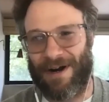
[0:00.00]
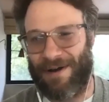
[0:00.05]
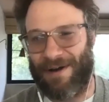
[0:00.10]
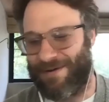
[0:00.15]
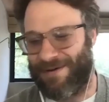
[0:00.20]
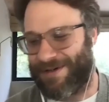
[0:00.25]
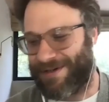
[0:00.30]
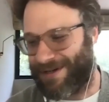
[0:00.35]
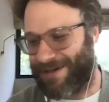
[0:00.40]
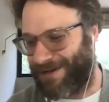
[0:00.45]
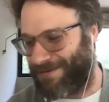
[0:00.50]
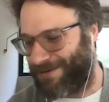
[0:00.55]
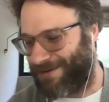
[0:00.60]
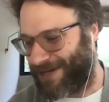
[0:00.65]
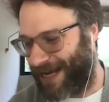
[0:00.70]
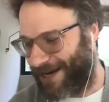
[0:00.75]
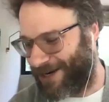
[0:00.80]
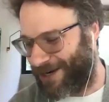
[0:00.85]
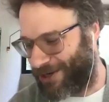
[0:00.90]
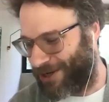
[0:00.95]
It was, it was
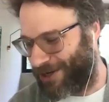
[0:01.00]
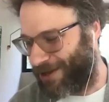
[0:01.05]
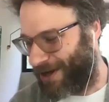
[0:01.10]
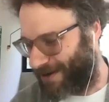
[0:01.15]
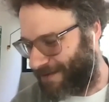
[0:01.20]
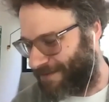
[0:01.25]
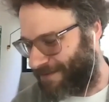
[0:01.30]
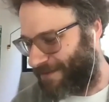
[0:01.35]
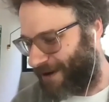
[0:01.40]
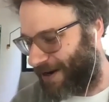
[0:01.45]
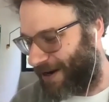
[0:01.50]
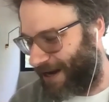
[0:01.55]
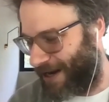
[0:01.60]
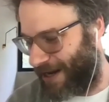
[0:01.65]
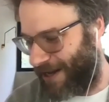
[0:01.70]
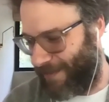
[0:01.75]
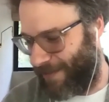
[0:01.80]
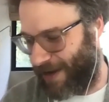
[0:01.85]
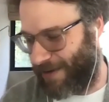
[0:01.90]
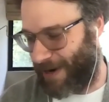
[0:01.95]
actually a lot of fun, and
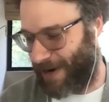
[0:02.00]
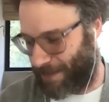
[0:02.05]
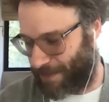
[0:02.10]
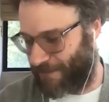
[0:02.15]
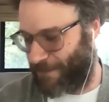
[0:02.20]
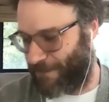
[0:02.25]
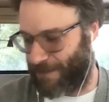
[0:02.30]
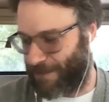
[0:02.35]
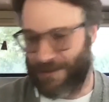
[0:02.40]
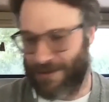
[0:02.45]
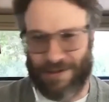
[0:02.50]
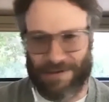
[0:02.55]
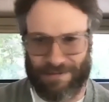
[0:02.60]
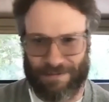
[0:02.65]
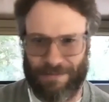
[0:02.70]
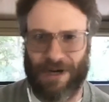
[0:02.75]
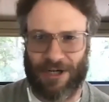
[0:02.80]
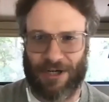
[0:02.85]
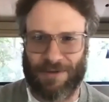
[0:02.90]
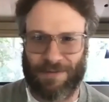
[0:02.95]
he made my performance
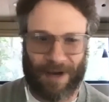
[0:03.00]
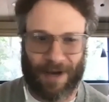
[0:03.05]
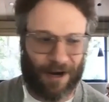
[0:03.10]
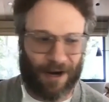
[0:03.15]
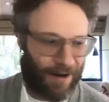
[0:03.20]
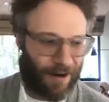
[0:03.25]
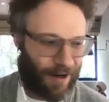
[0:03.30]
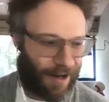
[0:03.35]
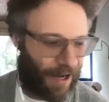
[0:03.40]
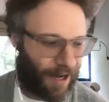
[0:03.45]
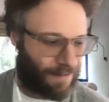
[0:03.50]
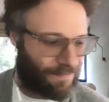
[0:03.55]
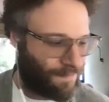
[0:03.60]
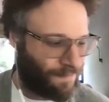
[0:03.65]
much better, yeah.